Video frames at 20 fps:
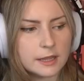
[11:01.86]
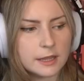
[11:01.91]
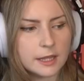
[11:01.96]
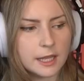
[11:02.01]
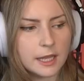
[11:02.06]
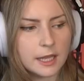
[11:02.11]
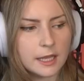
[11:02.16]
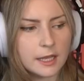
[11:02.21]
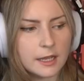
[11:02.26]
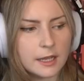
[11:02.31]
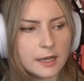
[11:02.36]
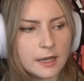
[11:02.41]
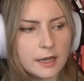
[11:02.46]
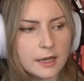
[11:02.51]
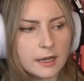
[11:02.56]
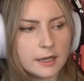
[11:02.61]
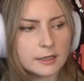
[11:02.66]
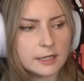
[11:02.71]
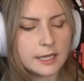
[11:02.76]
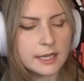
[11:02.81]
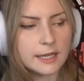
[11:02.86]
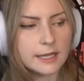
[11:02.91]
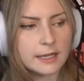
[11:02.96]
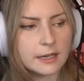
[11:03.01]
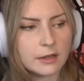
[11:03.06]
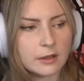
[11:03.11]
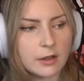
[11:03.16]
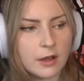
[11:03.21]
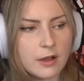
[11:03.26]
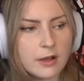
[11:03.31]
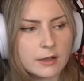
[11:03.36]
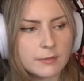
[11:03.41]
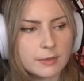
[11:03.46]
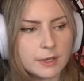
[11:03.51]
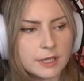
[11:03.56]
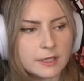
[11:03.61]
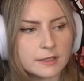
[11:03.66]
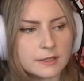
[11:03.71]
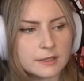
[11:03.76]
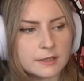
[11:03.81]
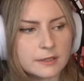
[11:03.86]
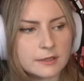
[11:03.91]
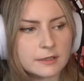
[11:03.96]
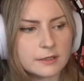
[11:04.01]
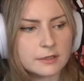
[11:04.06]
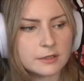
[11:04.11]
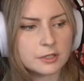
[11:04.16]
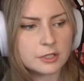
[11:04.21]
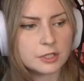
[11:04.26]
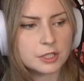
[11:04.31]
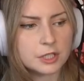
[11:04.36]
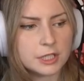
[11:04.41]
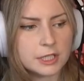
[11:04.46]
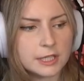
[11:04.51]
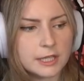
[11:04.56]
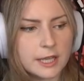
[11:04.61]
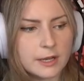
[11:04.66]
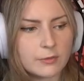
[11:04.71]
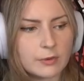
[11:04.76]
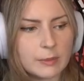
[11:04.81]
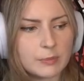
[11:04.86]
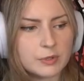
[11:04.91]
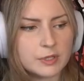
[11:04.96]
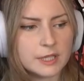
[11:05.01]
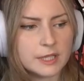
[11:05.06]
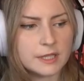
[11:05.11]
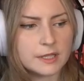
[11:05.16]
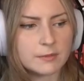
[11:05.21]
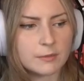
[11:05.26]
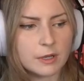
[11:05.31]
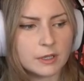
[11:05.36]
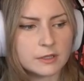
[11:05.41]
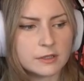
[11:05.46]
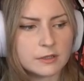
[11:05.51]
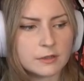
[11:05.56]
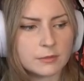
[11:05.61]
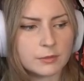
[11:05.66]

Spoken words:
they didn't get along because she, like, represents Monster